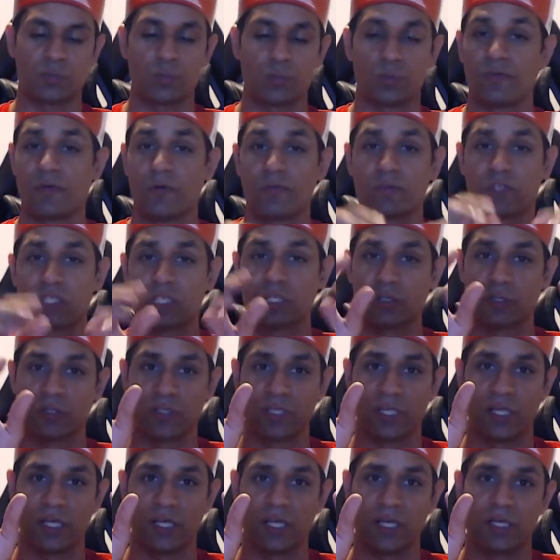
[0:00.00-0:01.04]
We've obviously got
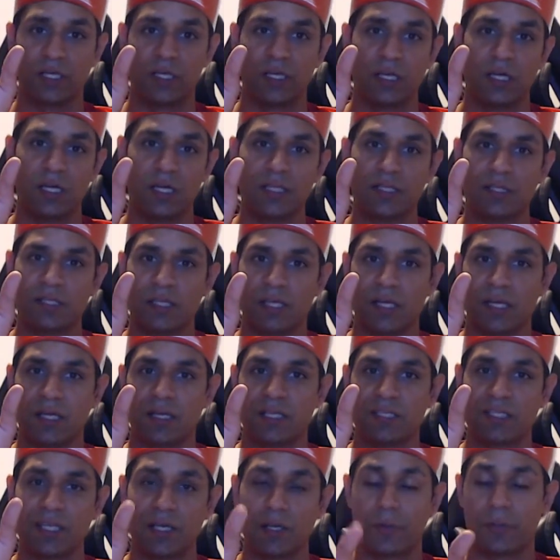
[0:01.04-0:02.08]
the
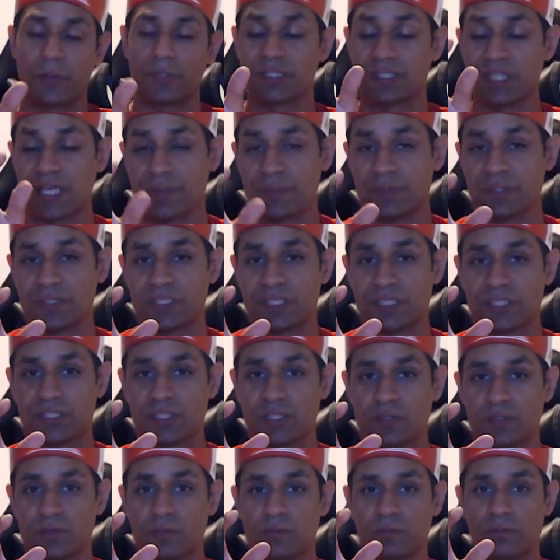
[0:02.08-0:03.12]
Nintendo Entertainment
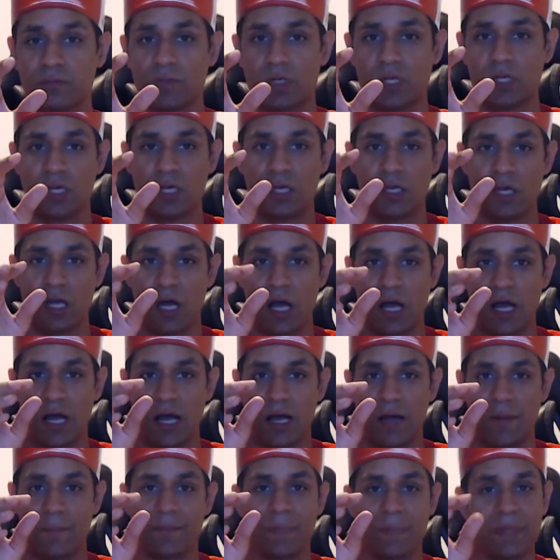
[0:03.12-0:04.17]
System
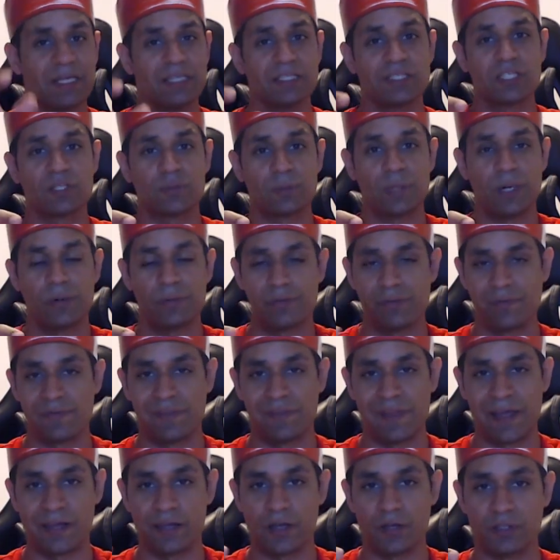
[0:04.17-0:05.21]
piece as well with
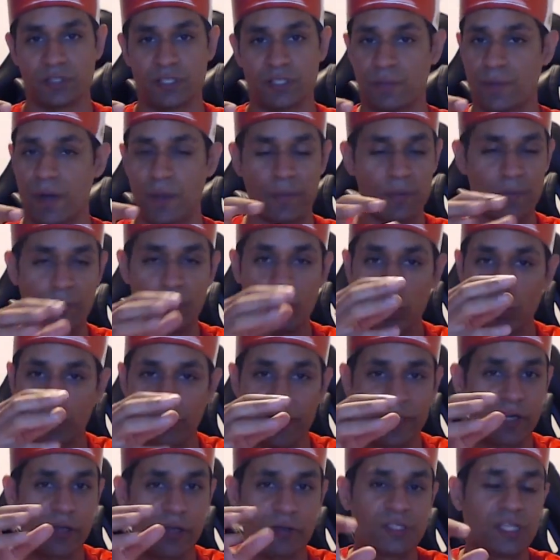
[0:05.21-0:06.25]
Lego, so there might be more
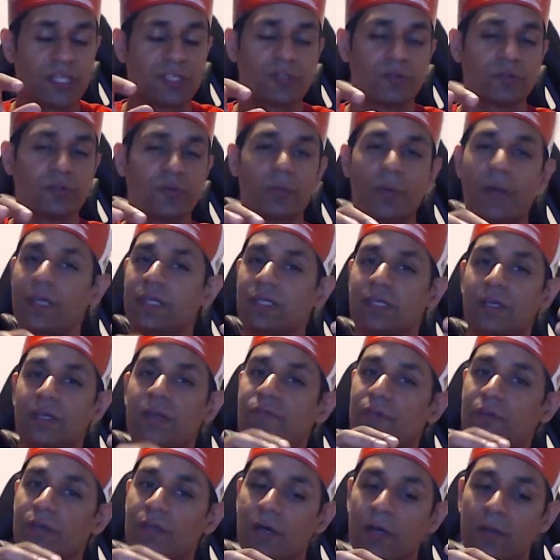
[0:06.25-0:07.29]
Lego sets on the way. You never
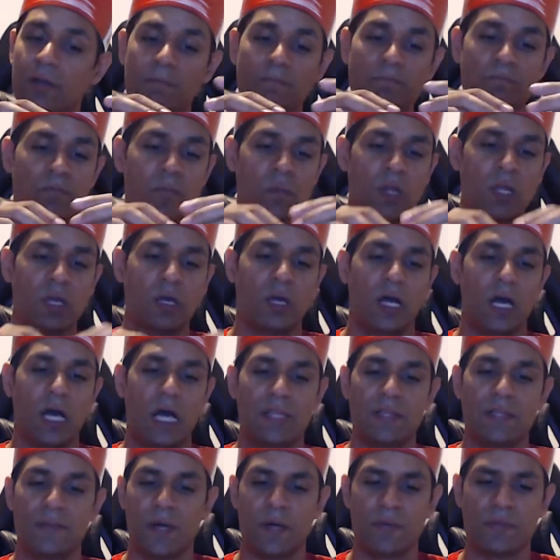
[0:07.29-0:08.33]
know.
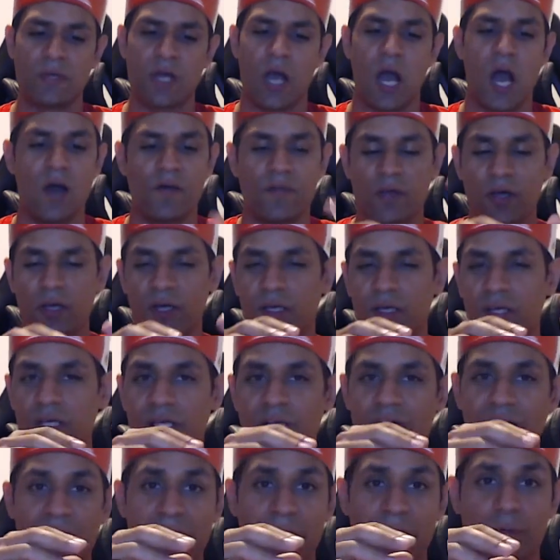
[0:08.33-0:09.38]
There might be other
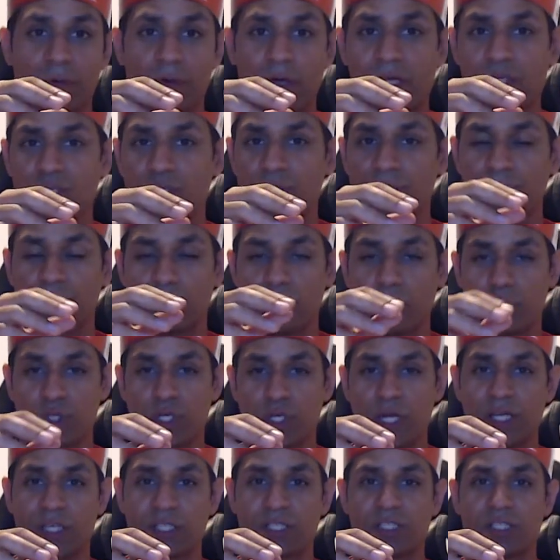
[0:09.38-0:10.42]
collaboration
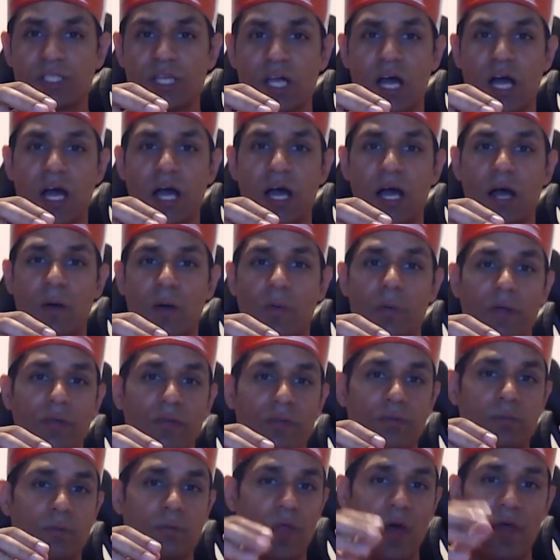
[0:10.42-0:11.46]
projects with
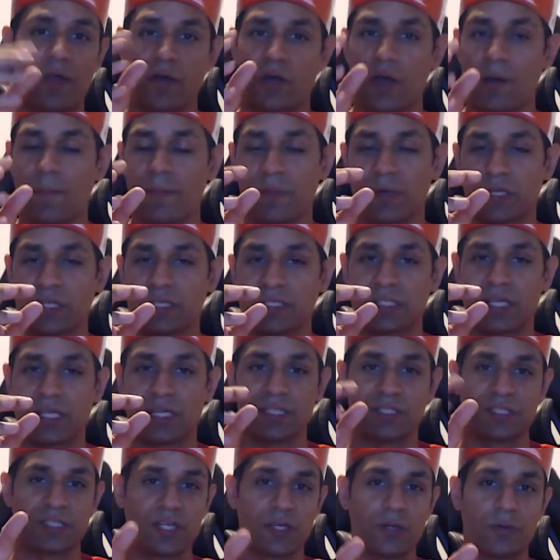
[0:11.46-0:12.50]
other companies that
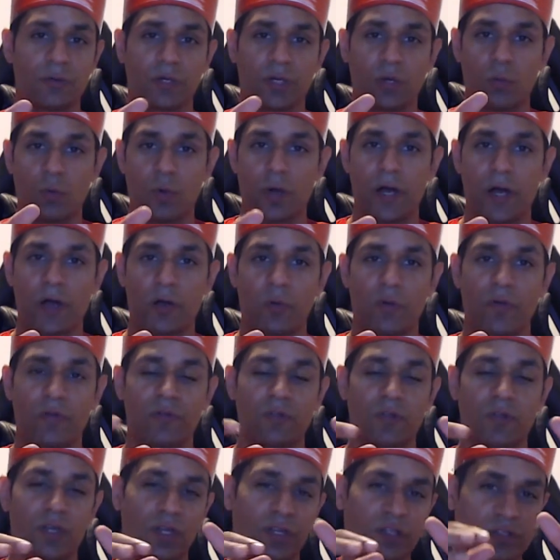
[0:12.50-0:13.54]
Nintendo are going to work with
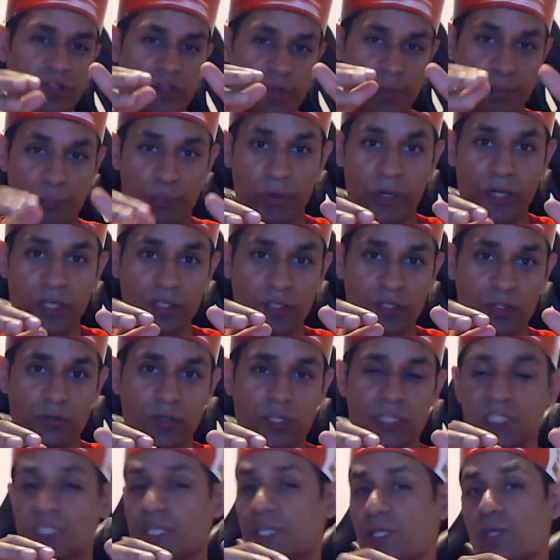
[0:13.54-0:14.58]
to bring you
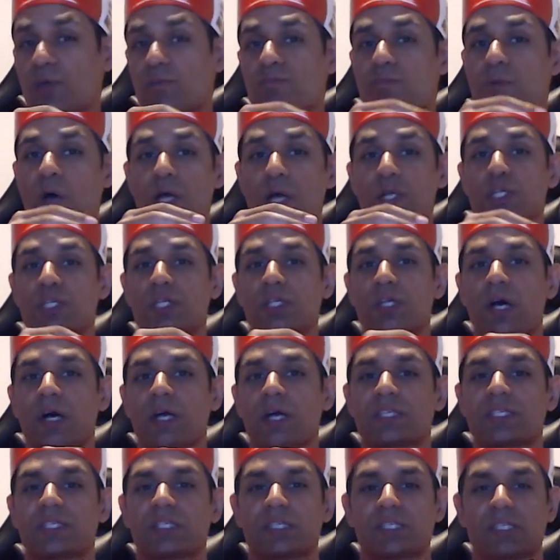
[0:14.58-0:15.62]
Nintendo
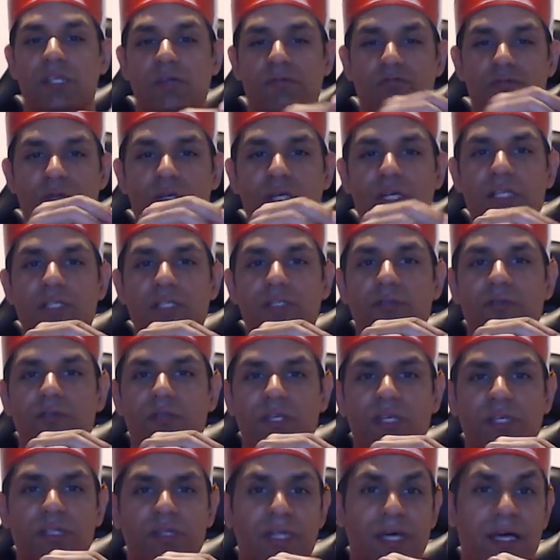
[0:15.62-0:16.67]
merchandise, because I really do
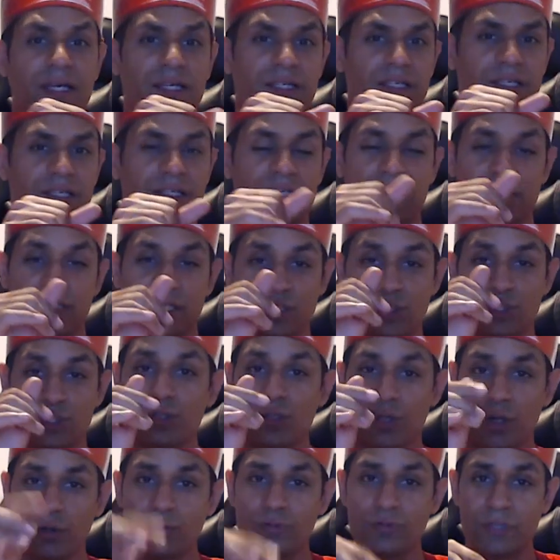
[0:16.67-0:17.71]
think that they should
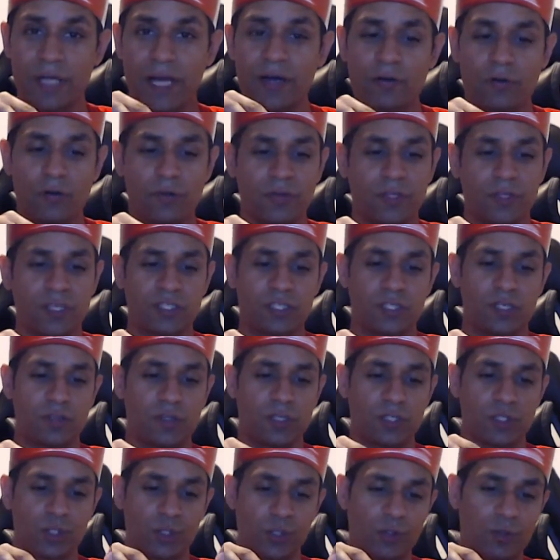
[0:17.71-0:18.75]
hone down on this. You know, there
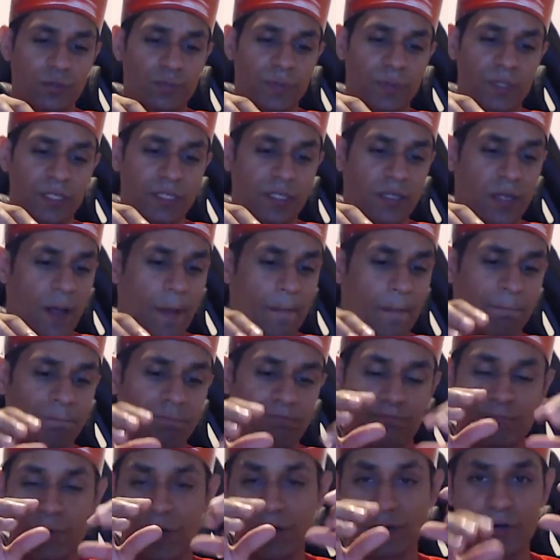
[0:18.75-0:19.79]
should be
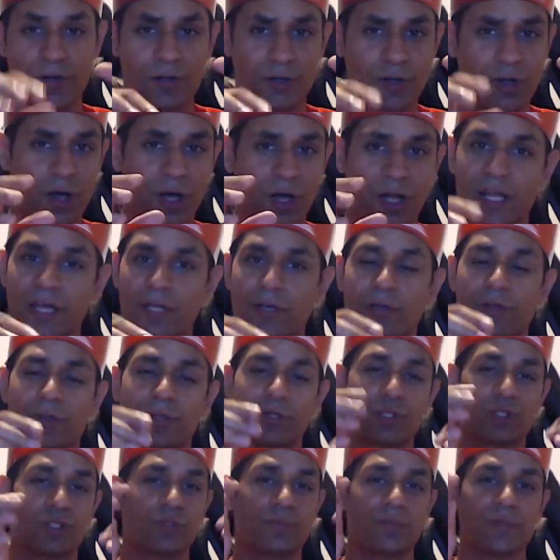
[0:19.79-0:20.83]
Mario Kart Lego. There
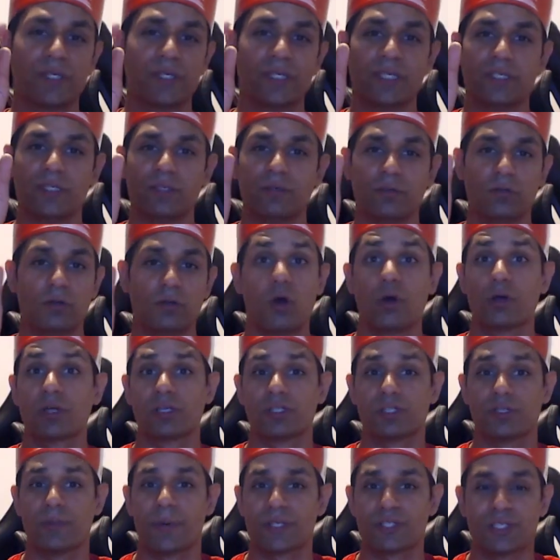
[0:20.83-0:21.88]
should be, oh, could
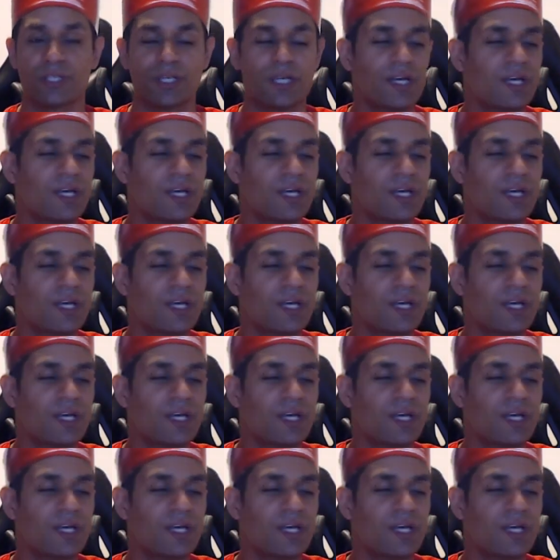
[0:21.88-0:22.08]
you imagine?